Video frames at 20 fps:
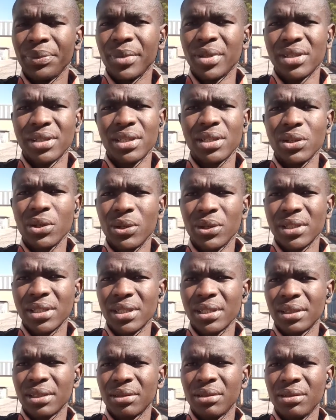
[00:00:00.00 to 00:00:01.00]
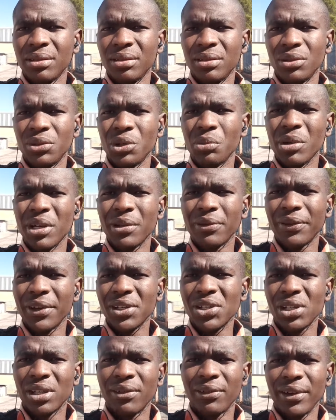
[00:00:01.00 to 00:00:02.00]
Is it yours? Do you
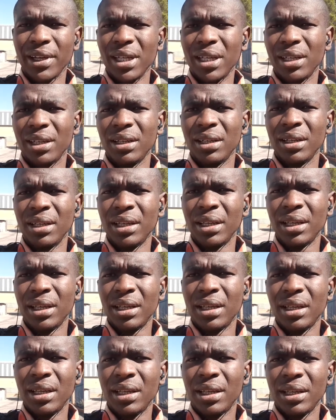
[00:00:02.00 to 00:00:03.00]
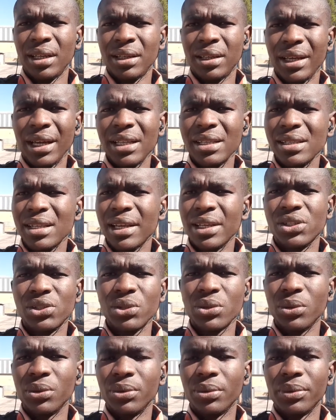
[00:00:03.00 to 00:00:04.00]
manufacture the vinyl? The answer is
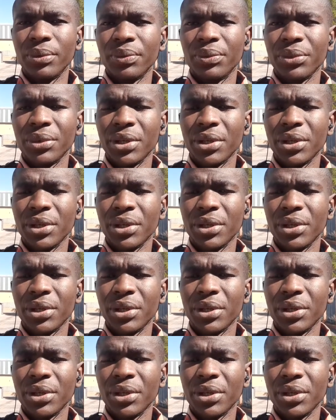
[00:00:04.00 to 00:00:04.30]
no.